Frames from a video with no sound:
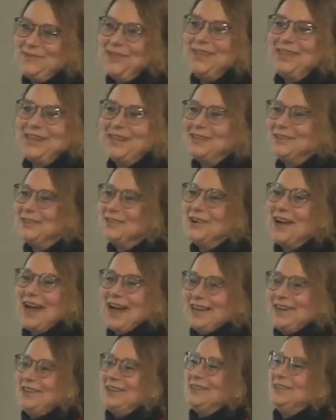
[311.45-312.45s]
he didn't know
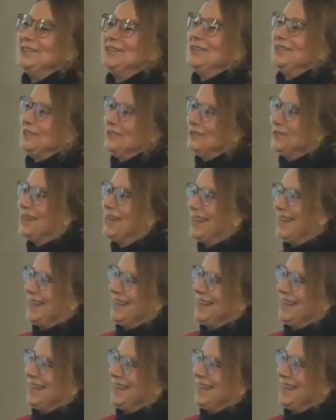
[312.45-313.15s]
how to do,